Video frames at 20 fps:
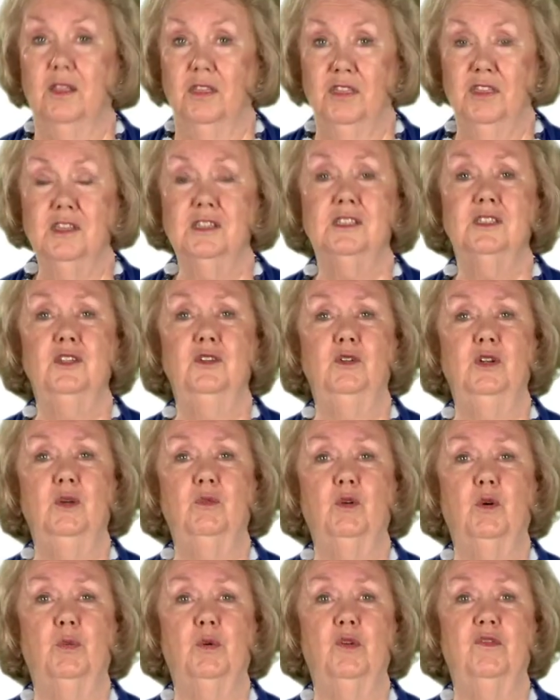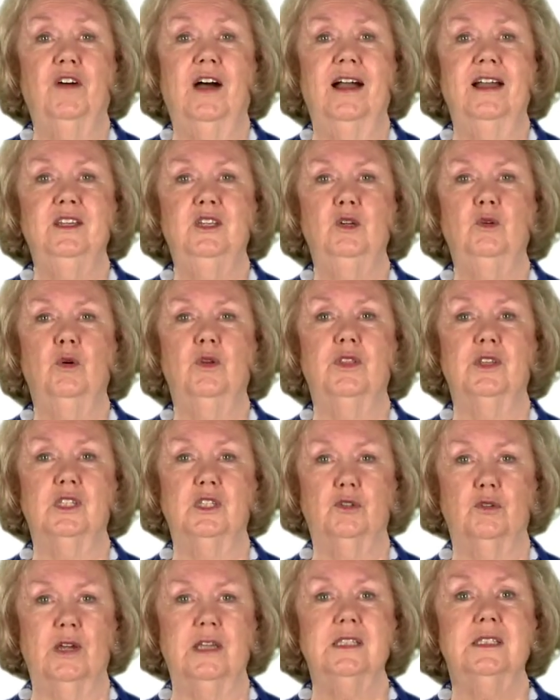This unit will provide you with a
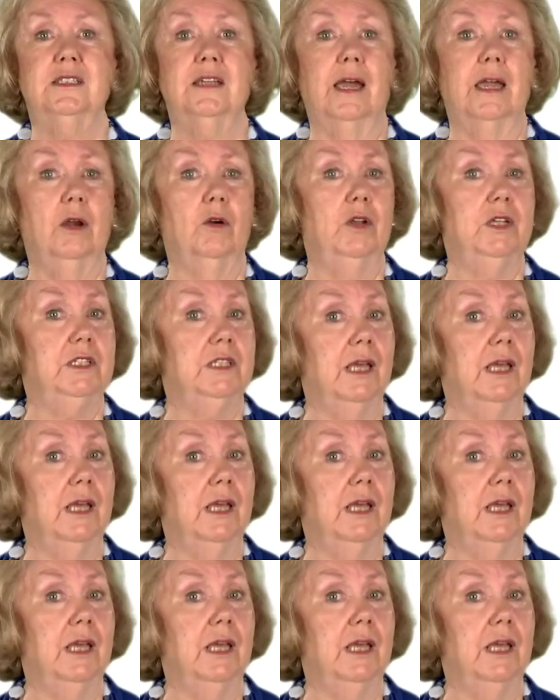stress diary